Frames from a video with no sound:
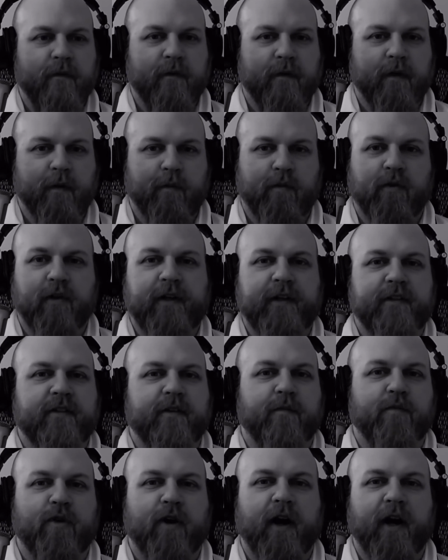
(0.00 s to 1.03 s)
complete
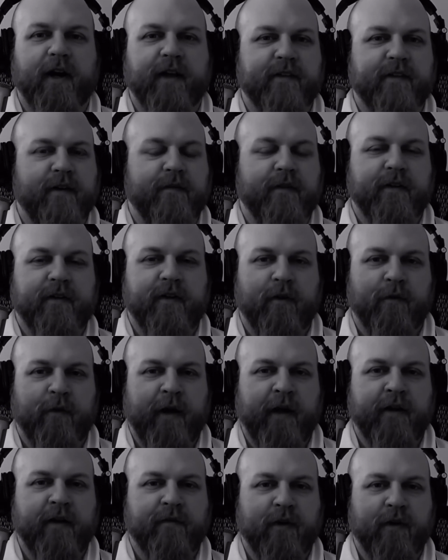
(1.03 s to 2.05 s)
surprise
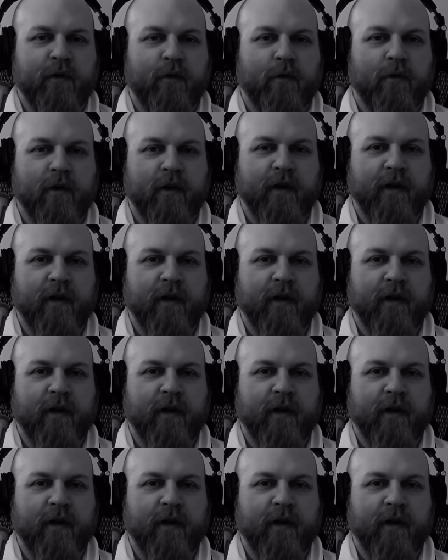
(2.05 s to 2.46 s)
around every corner